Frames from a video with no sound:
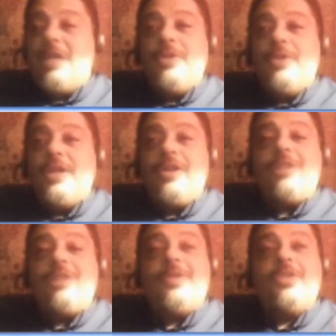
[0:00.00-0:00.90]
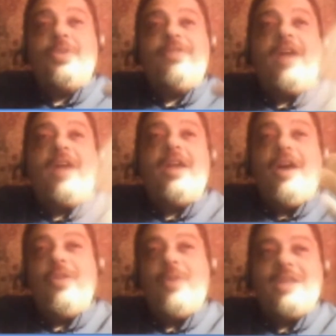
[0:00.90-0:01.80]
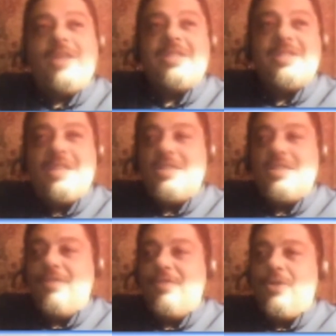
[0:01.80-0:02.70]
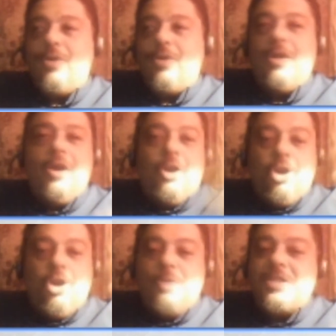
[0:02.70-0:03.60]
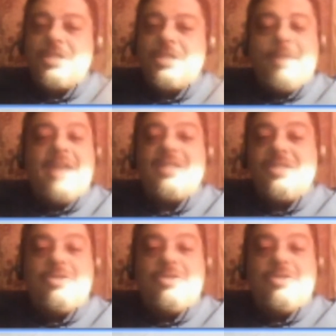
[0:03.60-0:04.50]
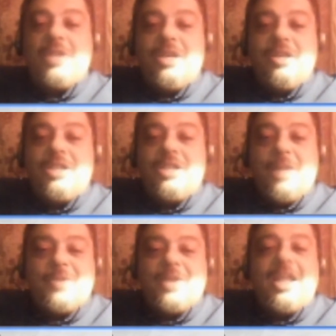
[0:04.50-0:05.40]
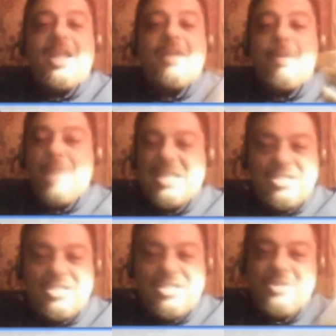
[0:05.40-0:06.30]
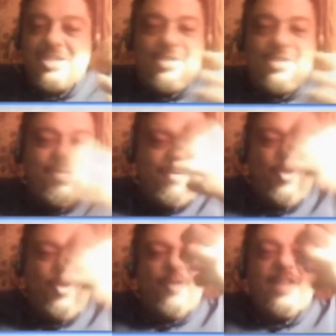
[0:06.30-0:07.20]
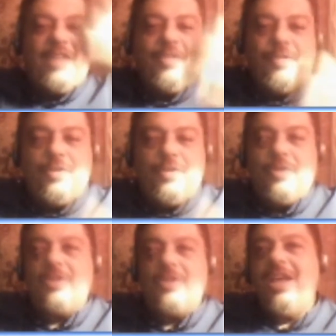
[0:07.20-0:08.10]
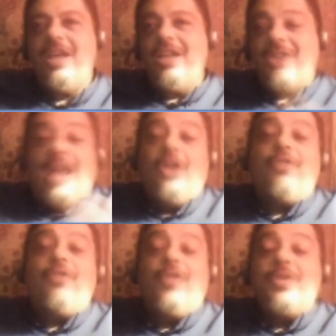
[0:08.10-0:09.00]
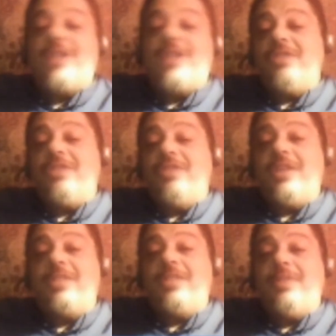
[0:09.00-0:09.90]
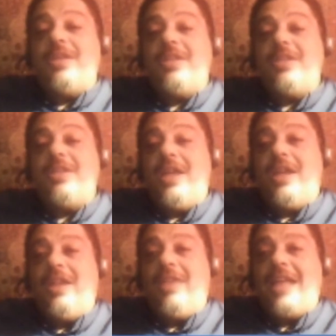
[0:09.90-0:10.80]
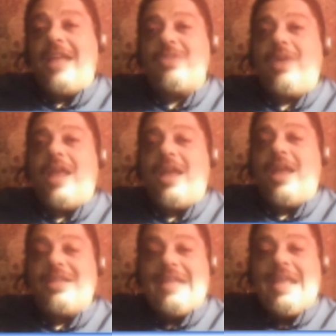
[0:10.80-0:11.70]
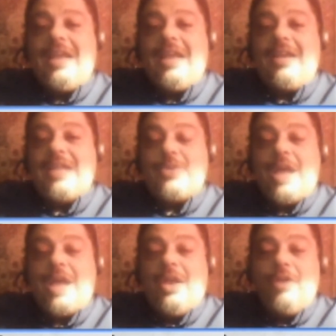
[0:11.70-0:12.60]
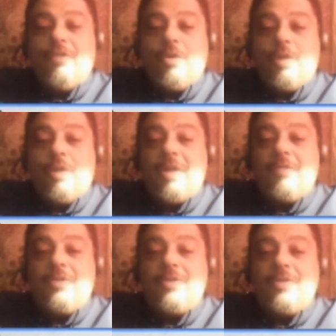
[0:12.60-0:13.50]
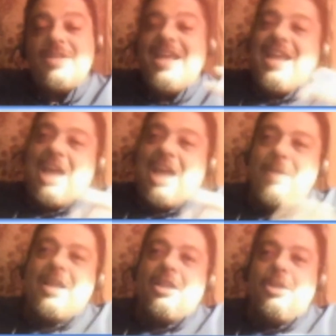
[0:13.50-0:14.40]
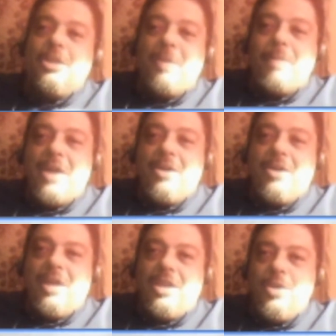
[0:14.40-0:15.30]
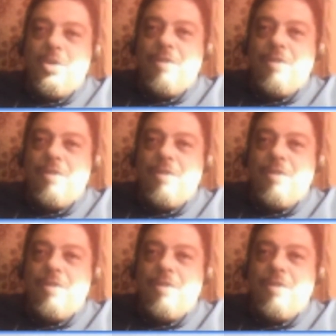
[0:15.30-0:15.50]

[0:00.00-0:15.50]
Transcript: people didn't notice because we find other ways to season food herbs and spices do a really good job. That's what I like about pestos is they're full flavored foods. So I look for those kinds of recipes and, and that's what I like to eat and that's what I look for in my foods. Now I'm getting a little bit better. Like you